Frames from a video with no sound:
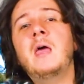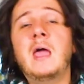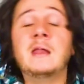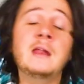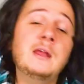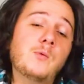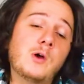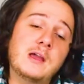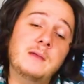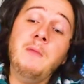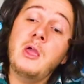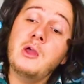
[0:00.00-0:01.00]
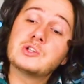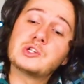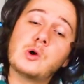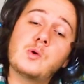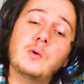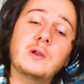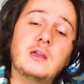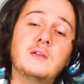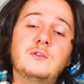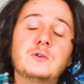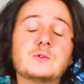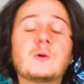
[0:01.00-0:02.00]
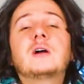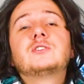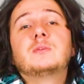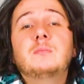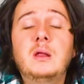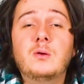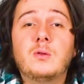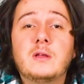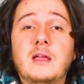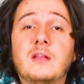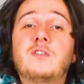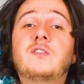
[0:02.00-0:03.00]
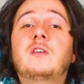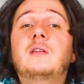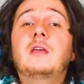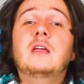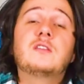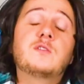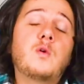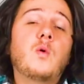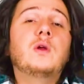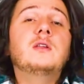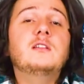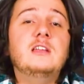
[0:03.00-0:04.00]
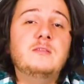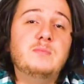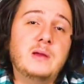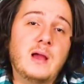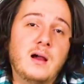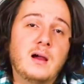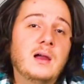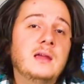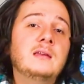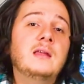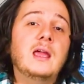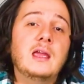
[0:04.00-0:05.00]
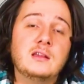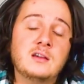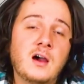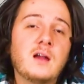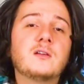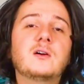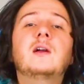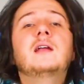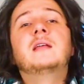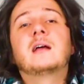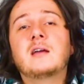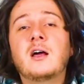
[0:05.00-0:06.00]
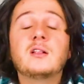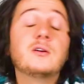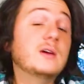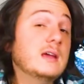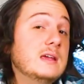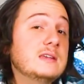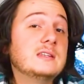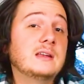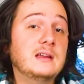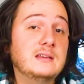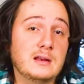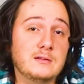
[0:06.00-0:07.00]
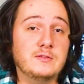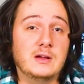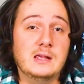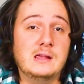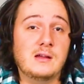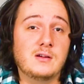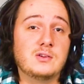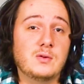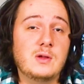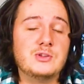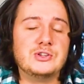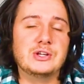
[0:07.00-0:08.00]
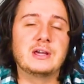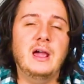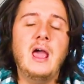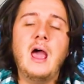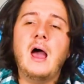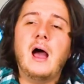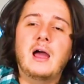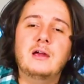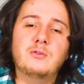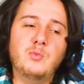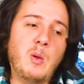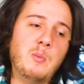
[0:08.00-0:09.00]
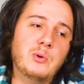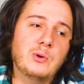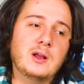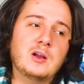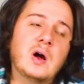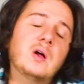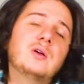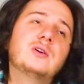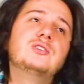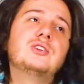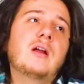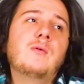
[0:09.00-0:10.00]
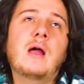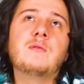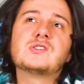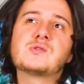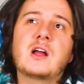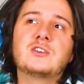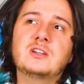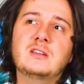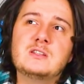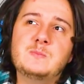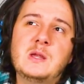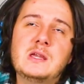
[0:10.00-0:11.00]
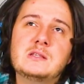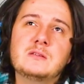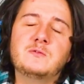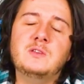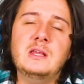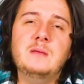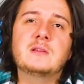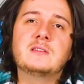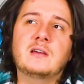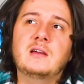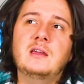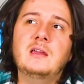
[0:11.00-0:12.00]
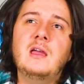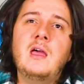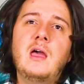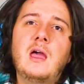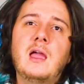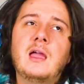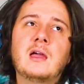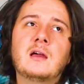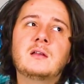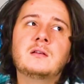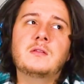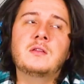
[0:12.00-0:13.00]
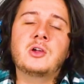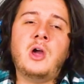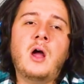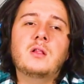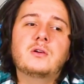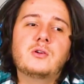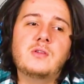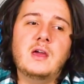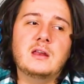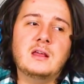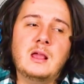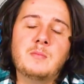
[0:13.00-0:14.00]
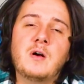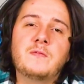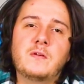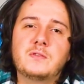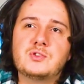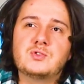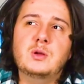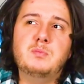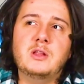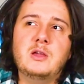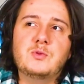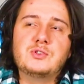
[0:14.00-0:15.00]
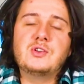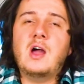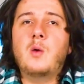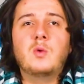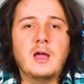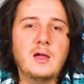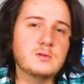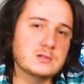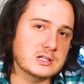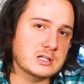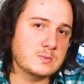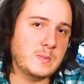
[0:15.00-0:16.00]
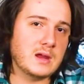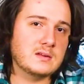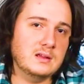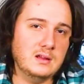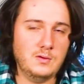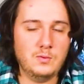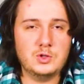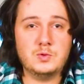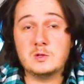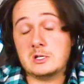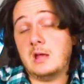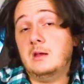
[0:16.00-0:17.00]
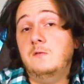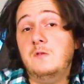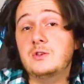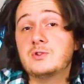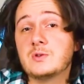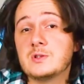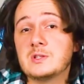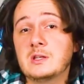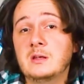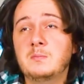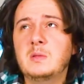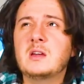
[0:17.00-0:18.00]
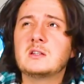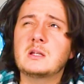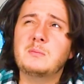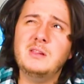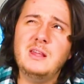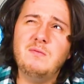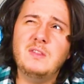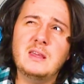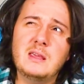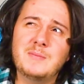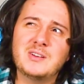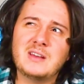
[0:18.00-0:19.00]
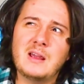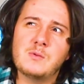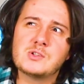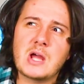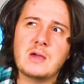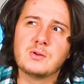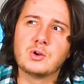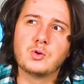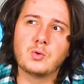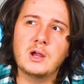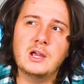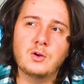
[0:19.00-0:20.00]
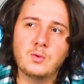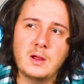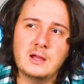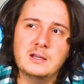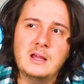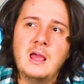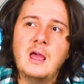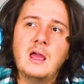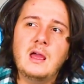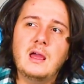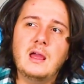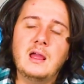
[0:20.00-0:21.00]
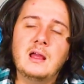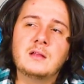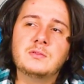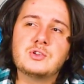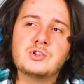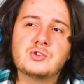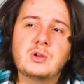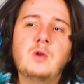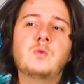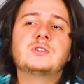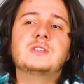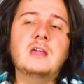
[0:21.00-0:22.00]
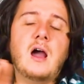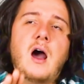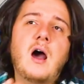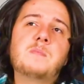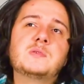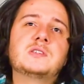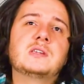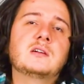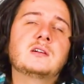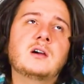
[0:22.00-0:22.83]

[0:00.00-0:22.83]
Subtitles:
And anyway, so if you scratch a mineral against it, it's going to leave behind a color, and that color is an identifying characteristic. I remember in college, I was scratching this piece of hematite, and the color that came off on the streak plate was not what I was expecting, which was kind of interesting because I believe the hematite was either gray or red, and the streak was the opposite